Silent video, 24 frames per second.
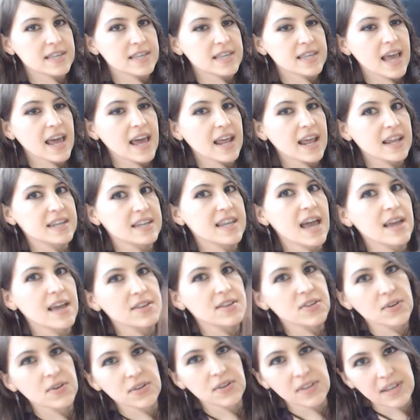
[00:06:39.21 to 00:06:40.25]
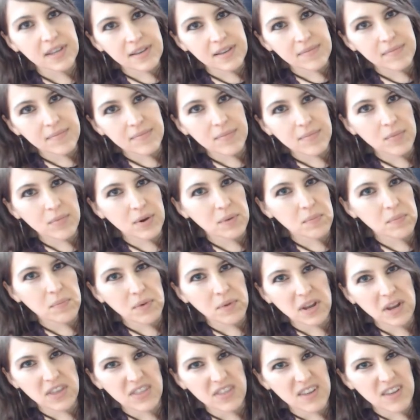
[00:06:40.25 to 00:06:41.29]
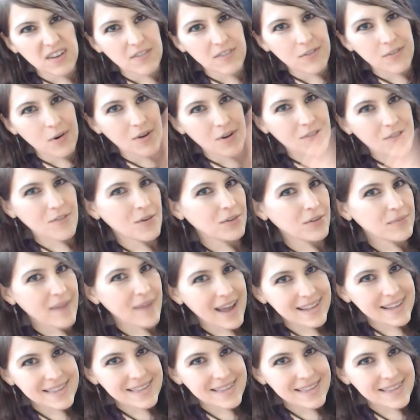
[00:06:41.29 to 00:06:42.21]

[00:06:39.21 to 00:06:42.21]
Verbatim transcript: and I certainly wouldn't bring the four-fold mats